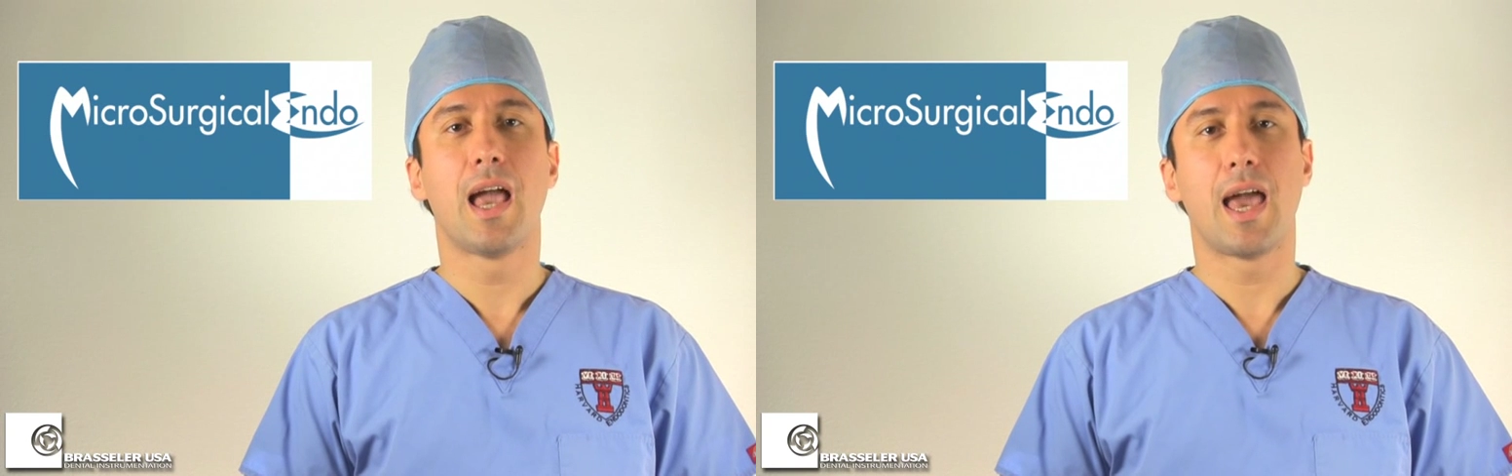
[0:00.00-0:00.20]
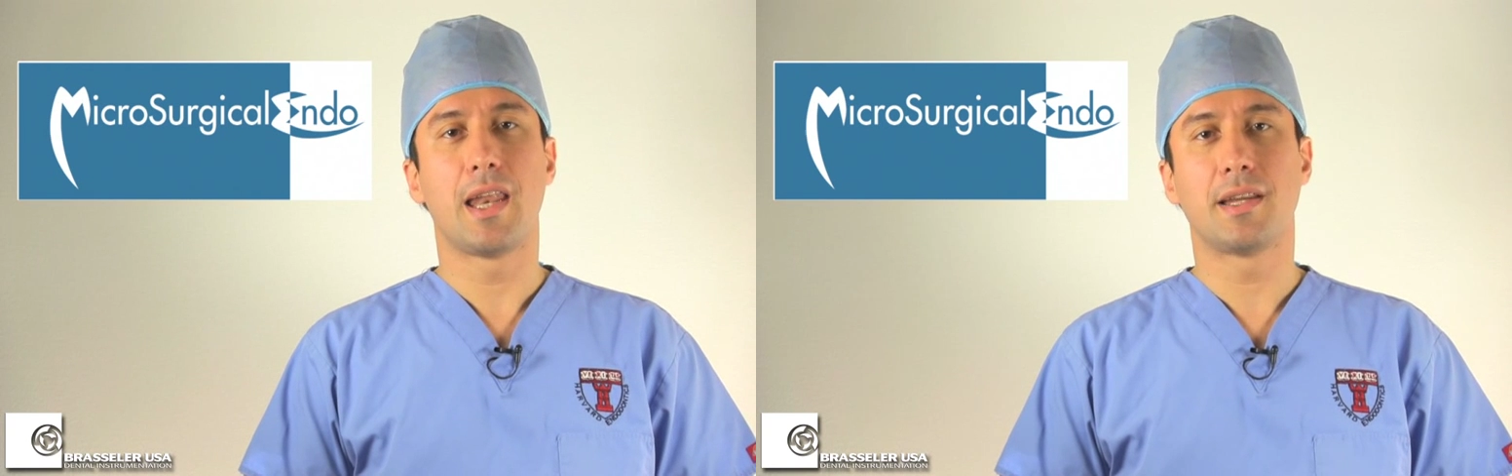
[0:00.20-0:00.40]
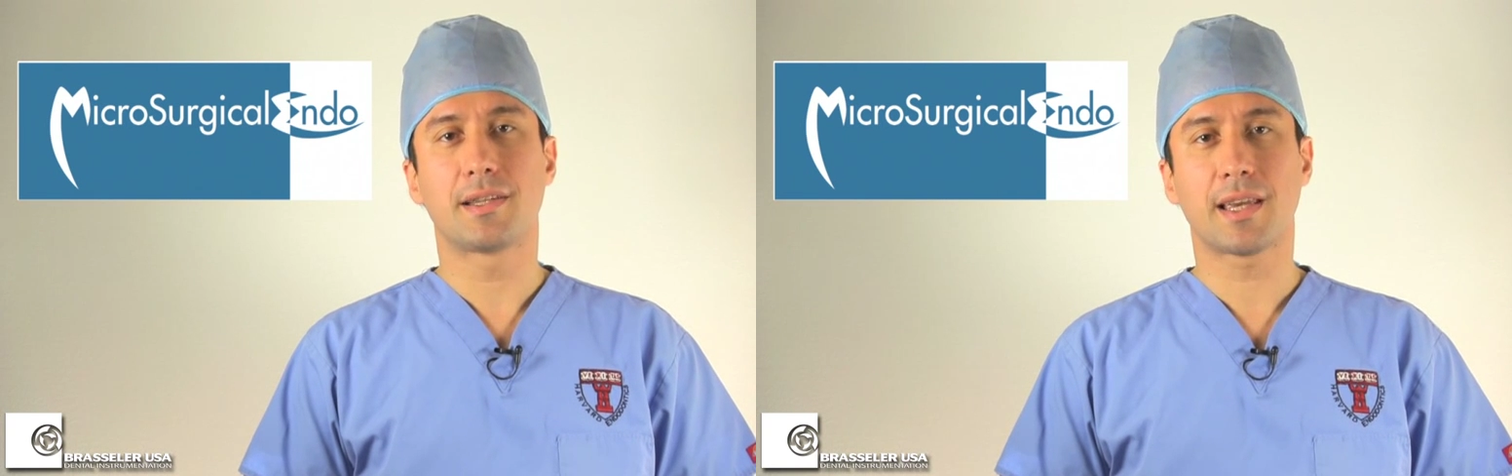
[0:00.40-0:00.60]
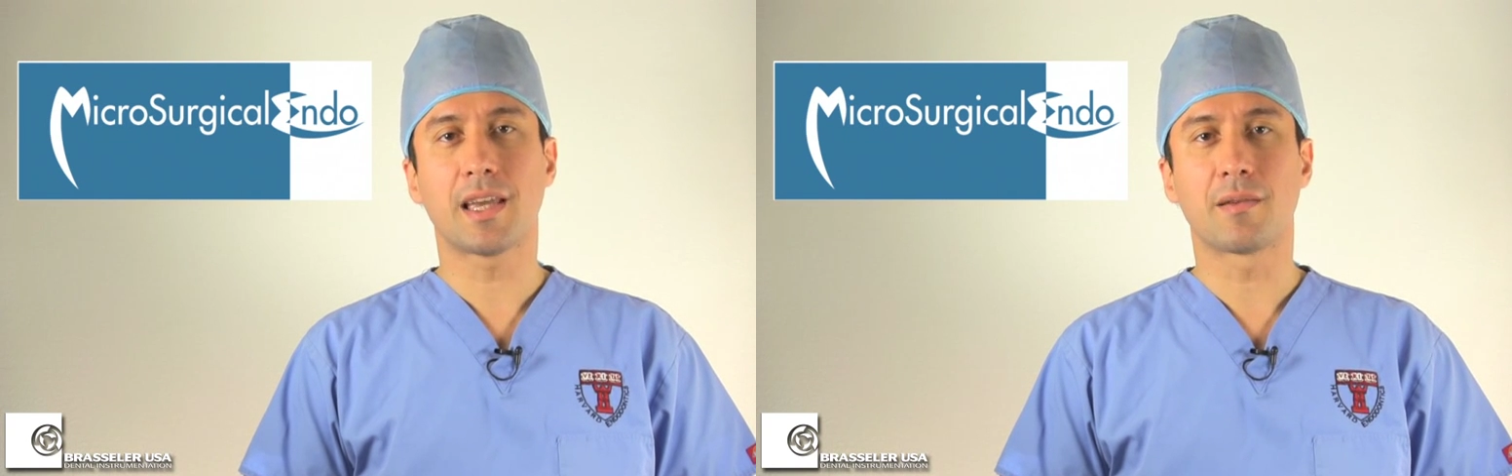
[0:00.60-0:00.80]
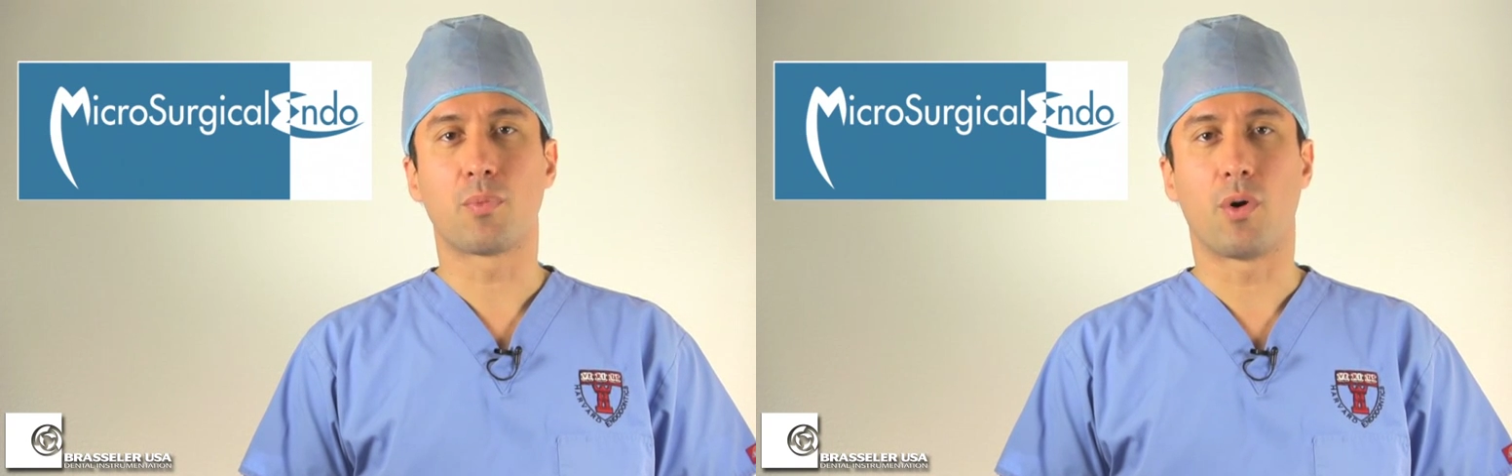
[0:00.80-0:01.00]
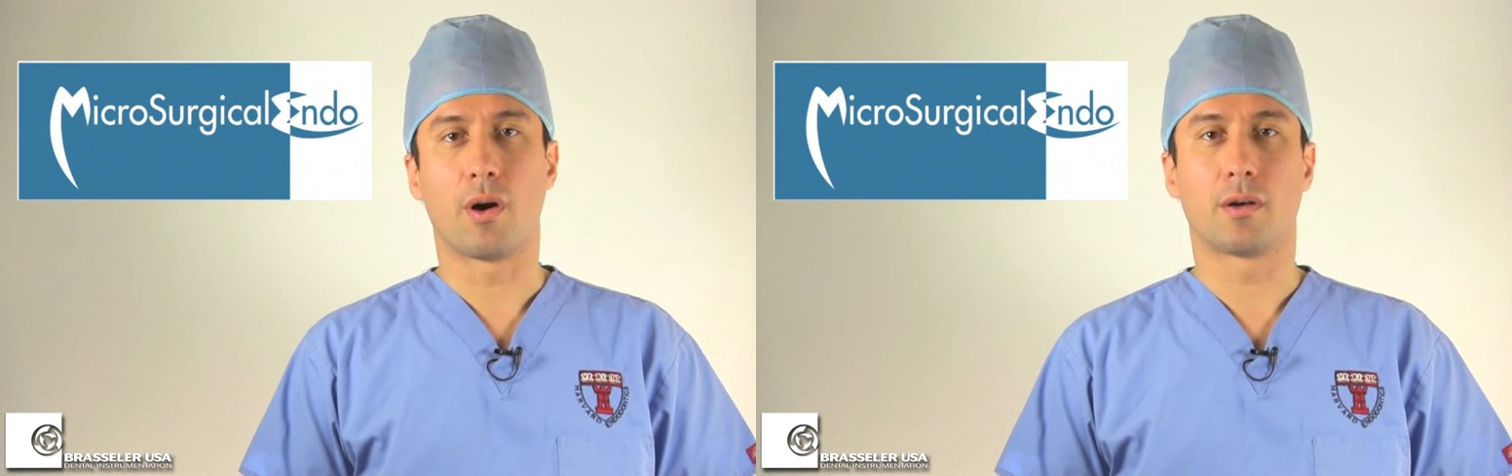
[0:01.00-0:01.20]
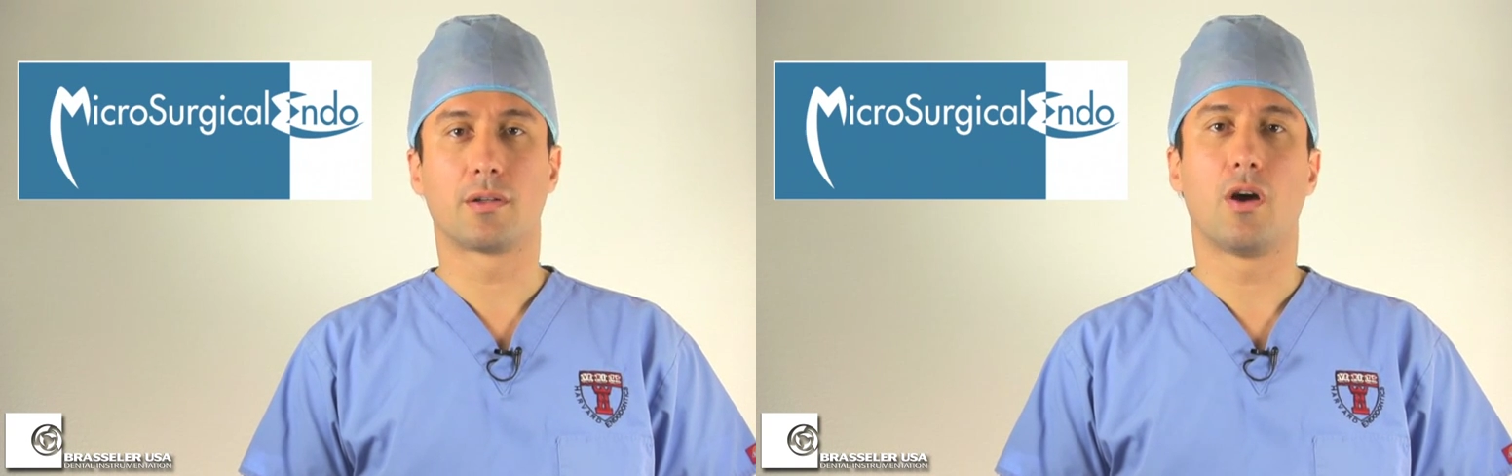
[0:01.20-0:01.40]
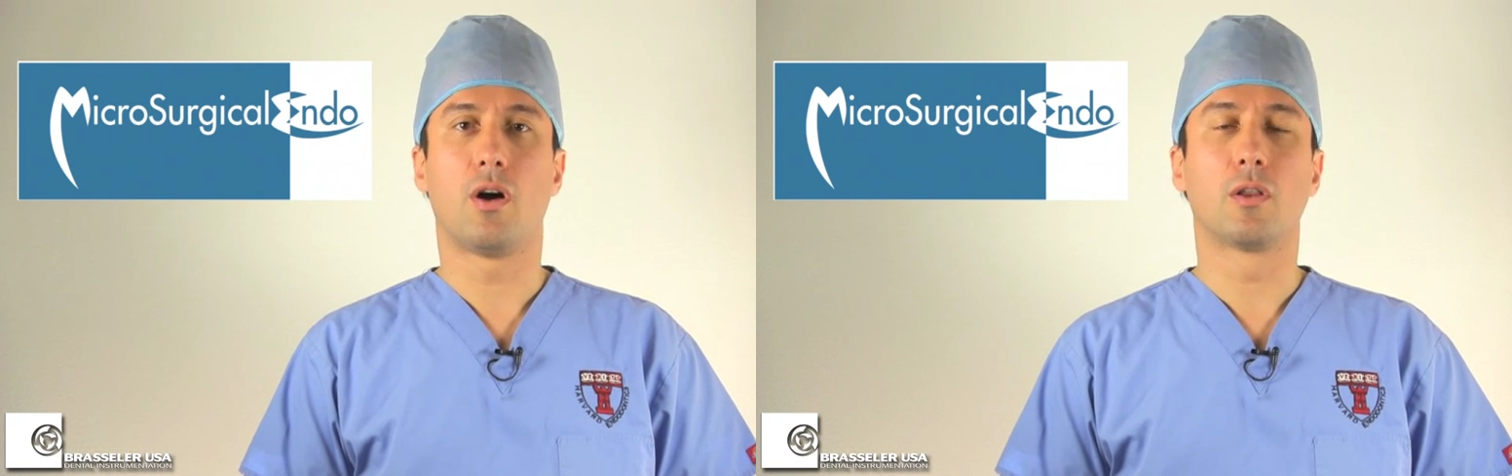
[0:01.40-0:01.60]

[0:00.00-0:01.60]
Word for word: and in the second part, I'll